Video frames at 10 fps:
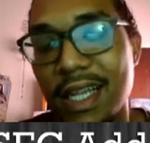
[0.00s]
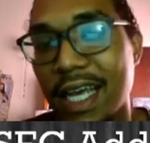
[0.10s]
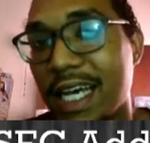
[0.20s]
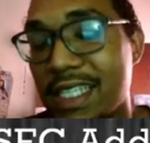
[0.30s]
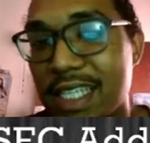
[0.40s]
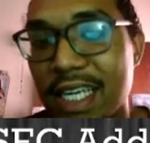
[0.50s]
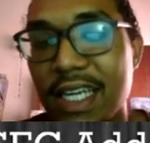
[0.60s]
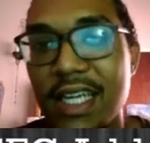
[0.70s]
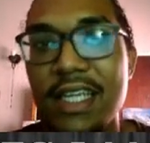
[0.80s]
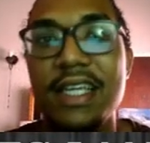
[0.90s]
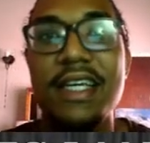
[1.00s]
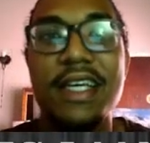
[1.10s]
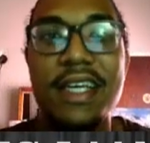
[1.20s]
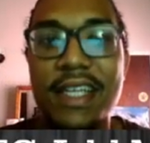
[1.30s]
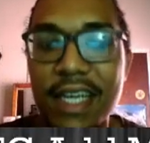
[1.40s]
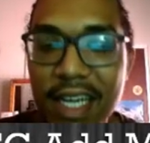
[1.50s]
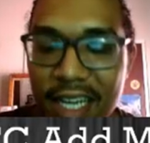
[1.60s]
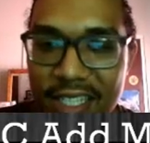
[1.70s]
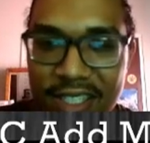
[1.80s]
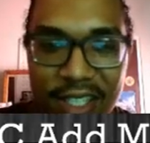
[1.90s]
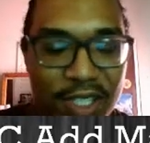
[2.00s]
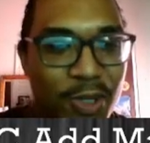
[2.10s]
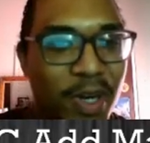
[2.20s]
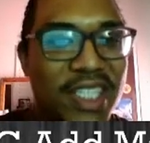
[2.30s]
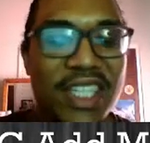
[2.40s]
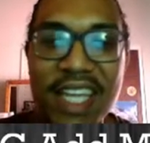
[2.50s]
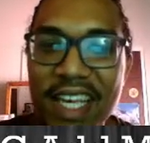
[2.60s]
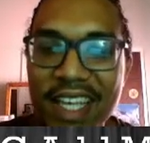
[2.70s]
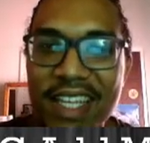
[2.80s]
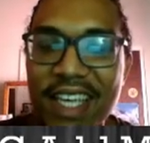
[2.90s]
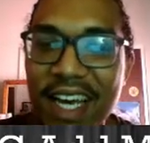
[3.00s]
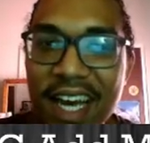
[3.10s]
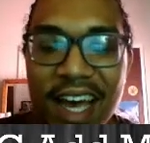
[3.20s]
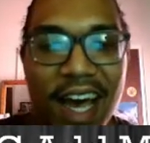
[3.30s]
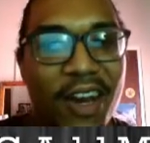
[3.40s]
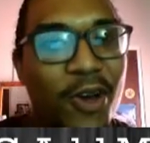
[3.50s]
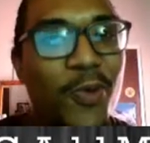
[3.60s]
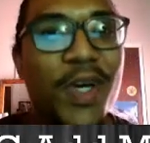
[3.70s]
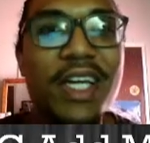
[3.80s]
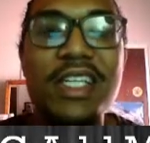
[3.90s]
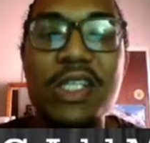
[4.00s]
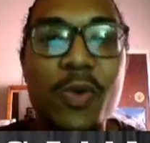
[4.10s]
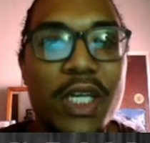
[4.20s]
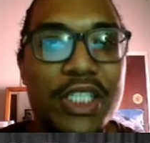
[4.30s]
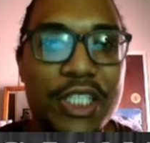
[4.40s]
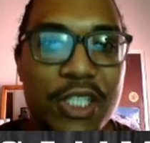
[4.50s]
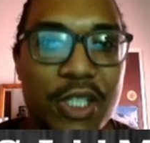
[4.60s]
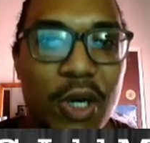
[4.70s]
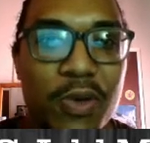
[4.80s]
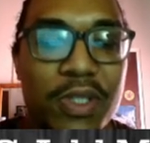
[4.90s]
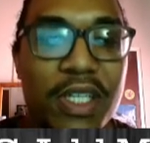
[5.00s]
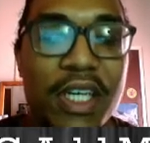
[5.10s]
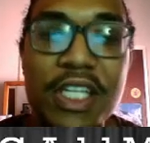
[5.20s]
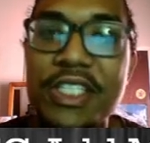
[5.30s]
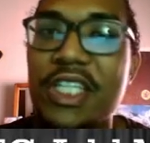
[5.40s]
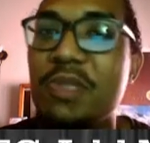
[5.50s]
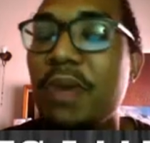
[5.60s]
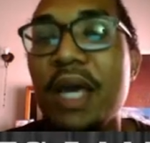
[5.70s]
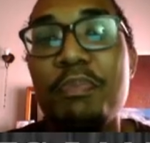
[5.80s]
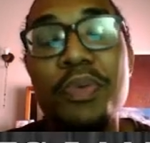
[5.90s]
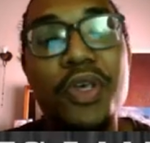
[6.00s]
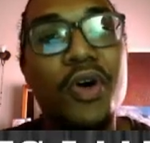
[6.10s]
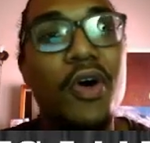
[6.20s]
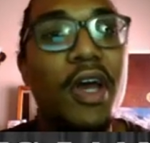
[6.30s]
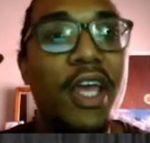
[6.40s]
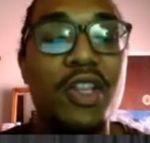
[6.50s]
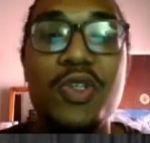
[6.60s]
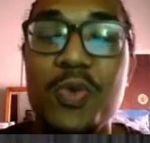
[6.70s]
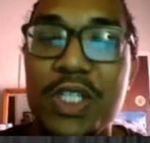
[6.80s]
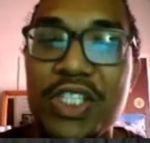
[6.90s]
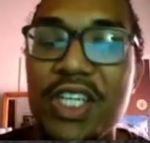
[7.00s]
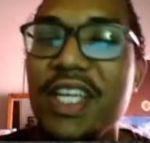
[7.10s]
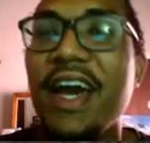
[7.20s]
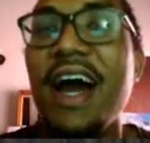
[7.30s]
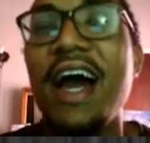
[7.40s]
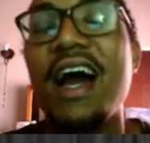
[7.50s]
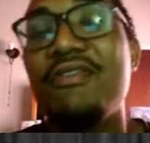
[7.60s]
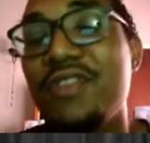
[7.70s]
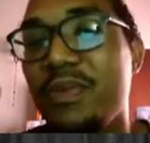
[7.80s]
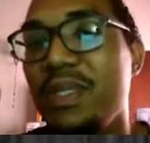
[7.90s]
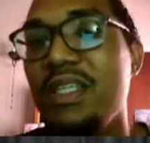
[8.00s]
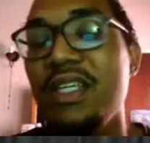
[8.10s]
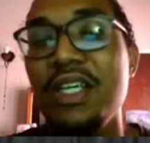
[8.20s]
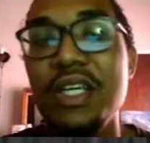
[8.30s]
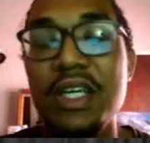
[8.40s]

Like I said, this question, you, you cannot work these questions out just by pure intuition. You have to be